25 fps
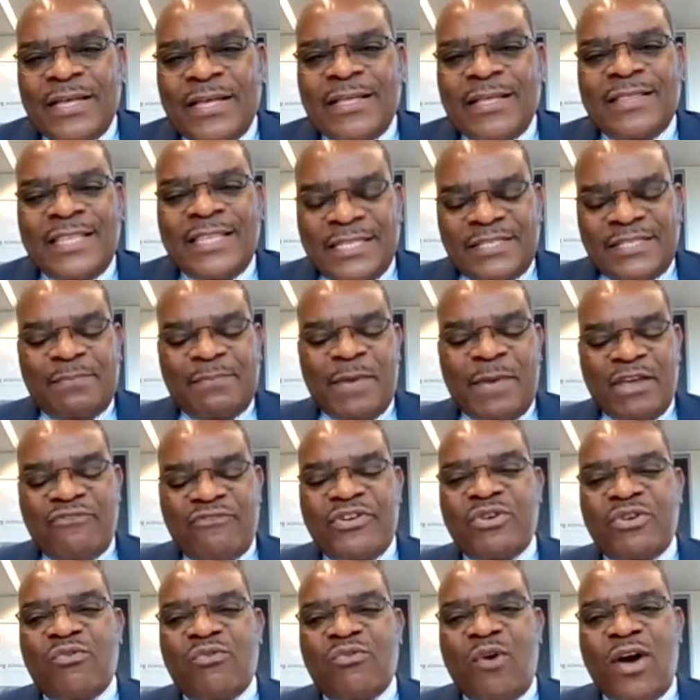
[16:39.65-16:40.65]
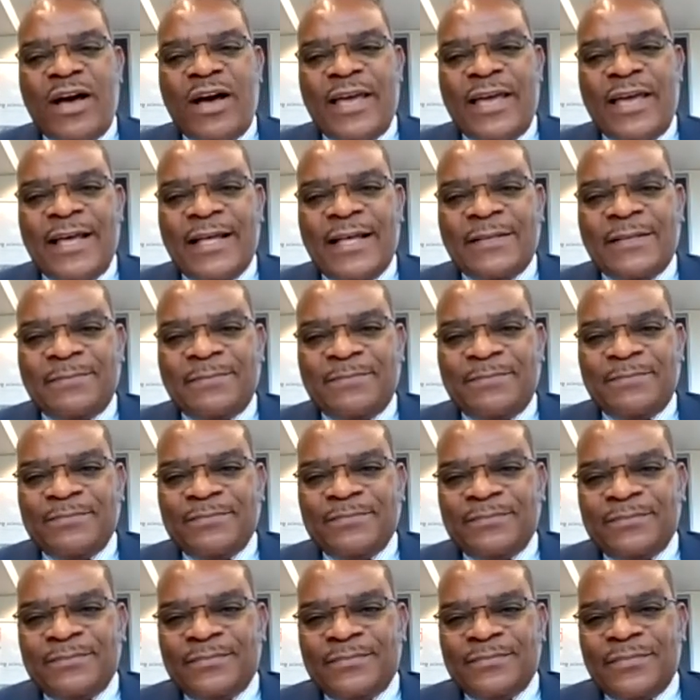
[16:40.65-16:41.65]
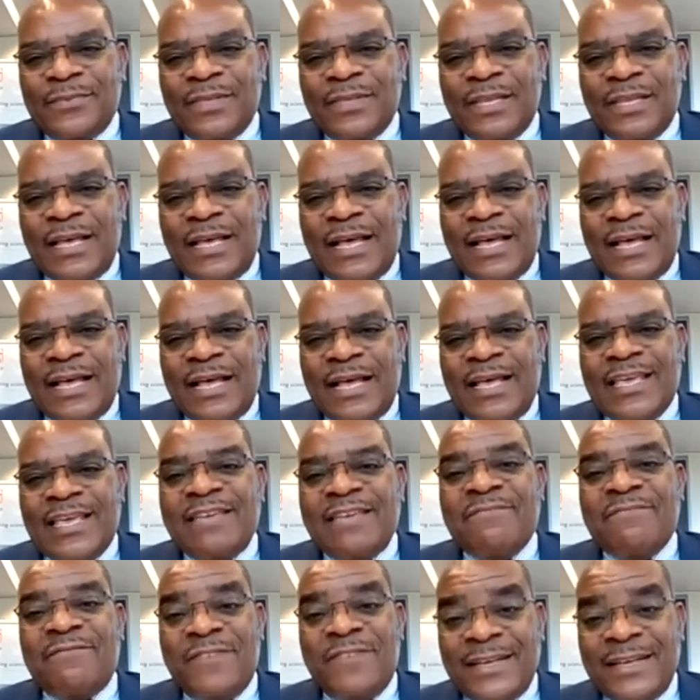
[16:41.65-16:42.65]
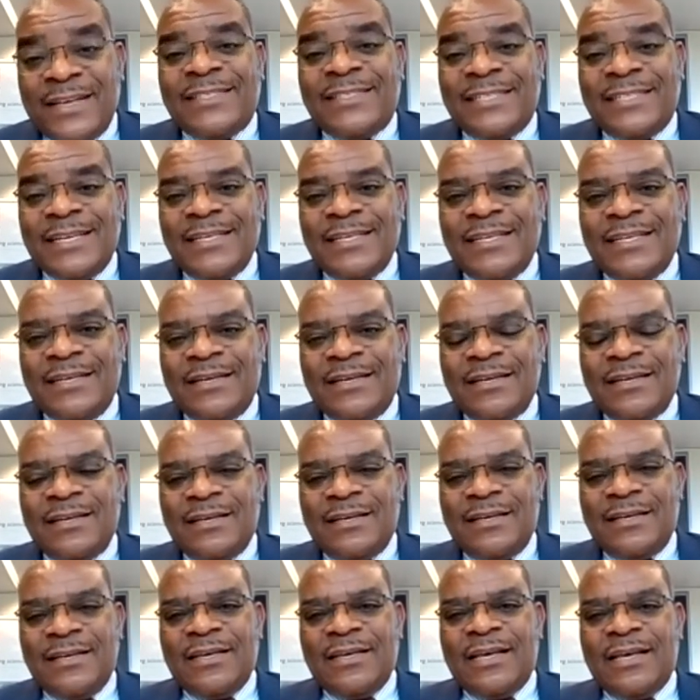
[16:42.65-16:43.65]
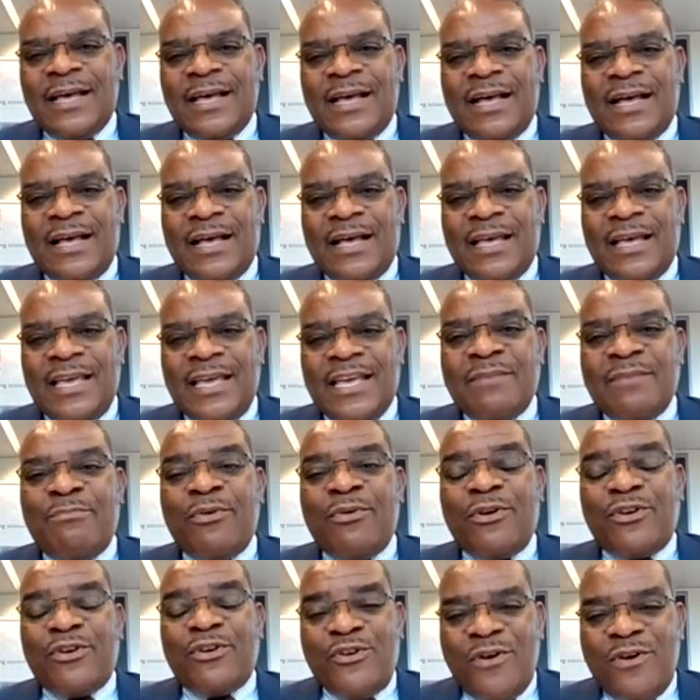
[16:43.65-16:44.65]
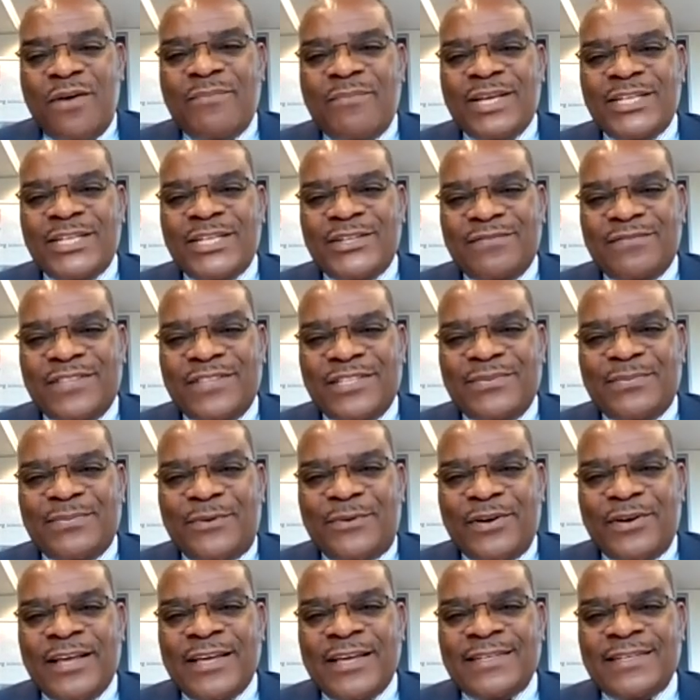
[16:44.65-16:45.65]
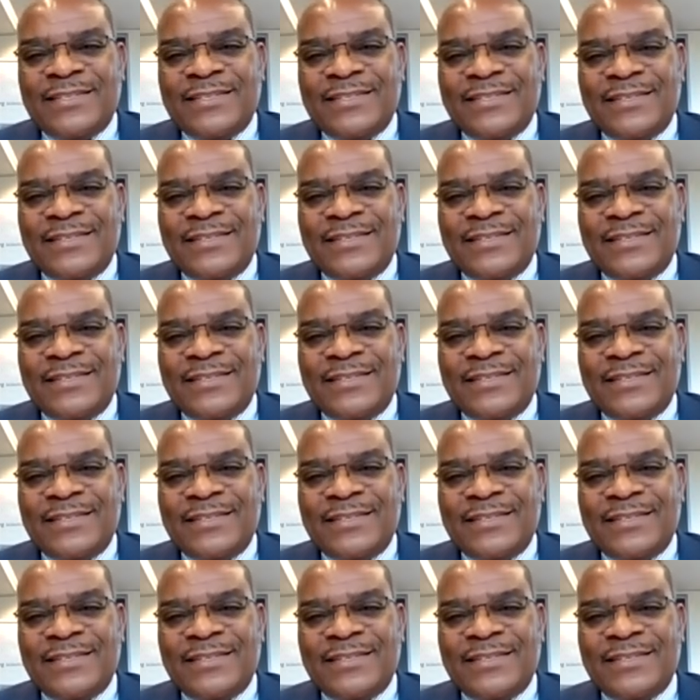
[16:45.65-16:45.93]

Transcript: This may require investing in procurement of these products